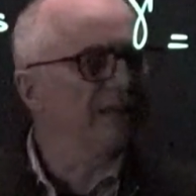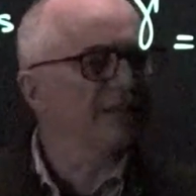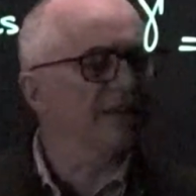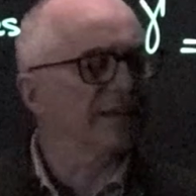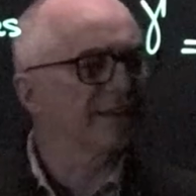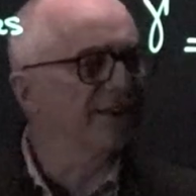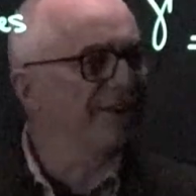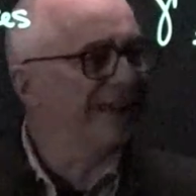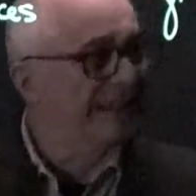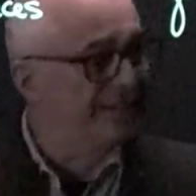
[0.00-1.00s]
don't
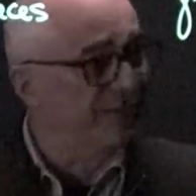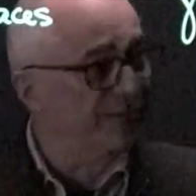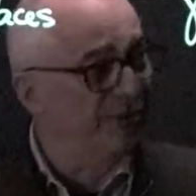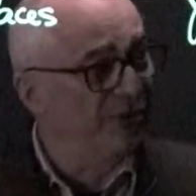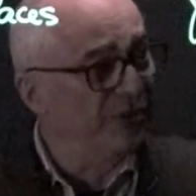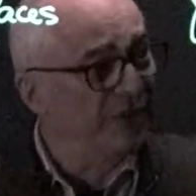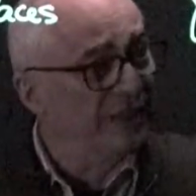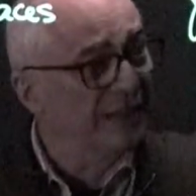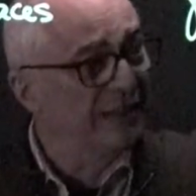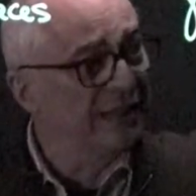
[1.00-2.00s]
get confused.
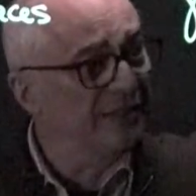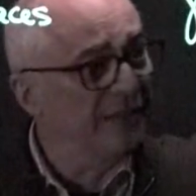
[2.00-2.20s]
This